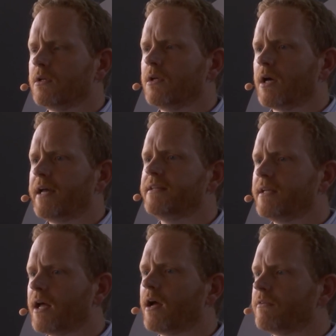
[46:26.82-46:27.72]
I
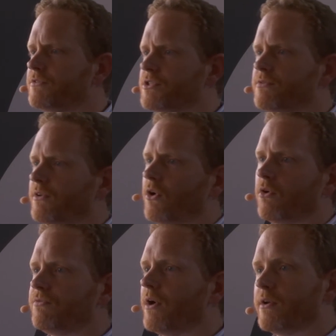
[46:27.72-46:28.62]
did have, just in
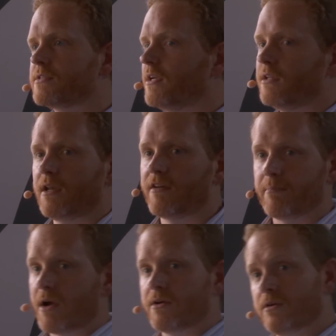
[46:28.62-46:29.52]
all fairness,
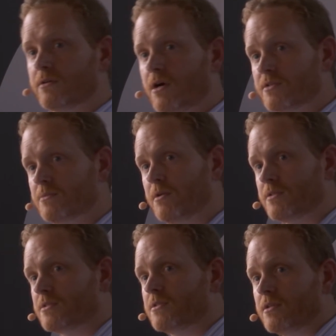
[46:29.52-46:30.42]
Michael
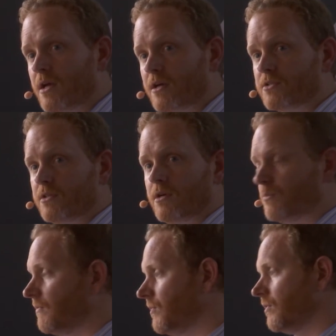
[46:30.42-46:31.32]
Hassenblas actually
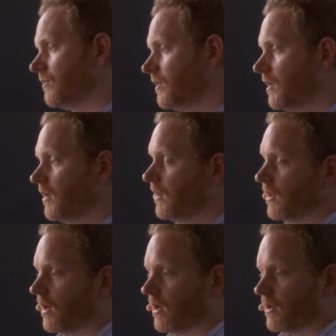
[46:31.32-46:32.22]
review
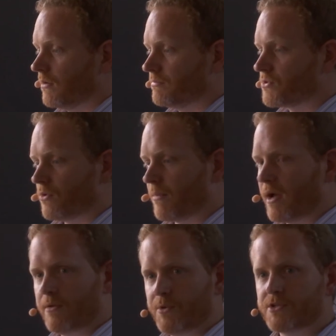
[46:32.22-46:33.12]
sort of
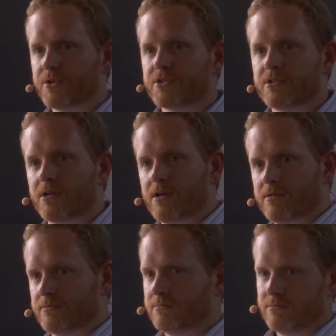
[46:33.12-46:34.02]
my research
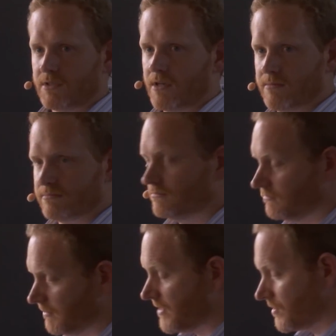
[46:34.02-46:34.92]
on
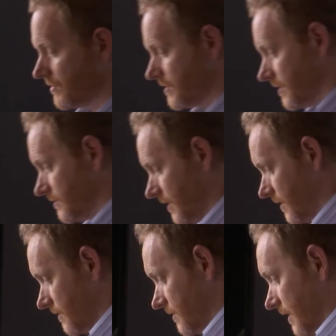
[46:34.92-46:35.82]
Mesos,
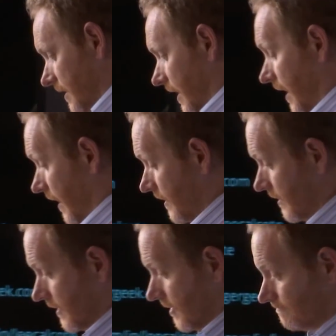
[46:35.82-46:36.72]
and I had
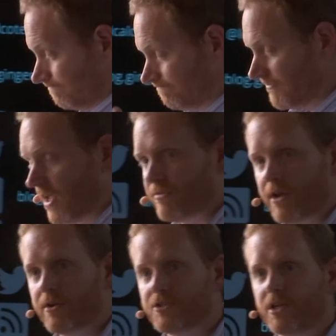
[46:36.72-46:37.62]
David
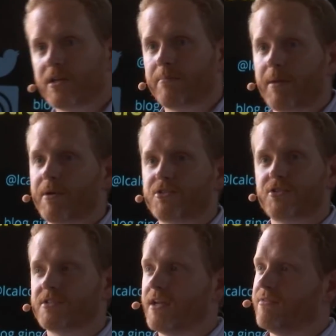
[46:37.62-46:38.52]
Aronchick. Maybe I should
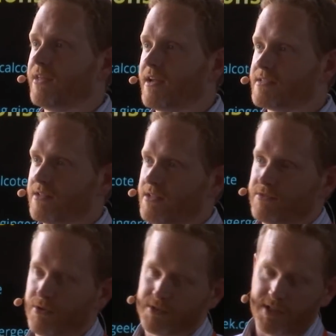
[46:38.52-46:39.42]
just give thanks to these
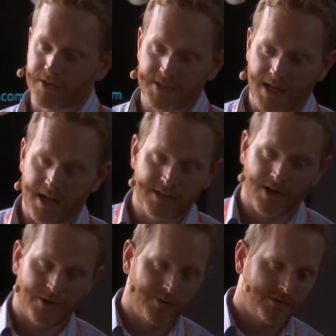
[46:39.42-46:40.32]
folks: Kelsey
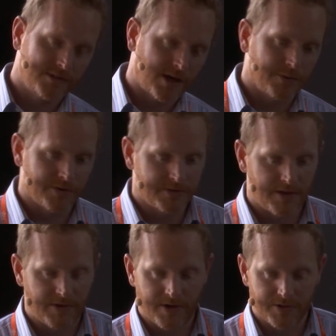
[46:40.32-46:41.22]
Hightower,
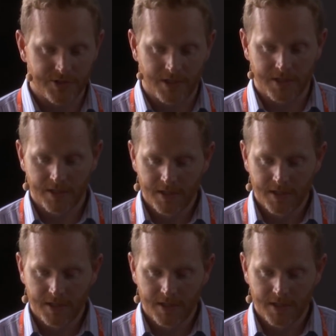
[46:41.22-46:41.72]
David Aronchick,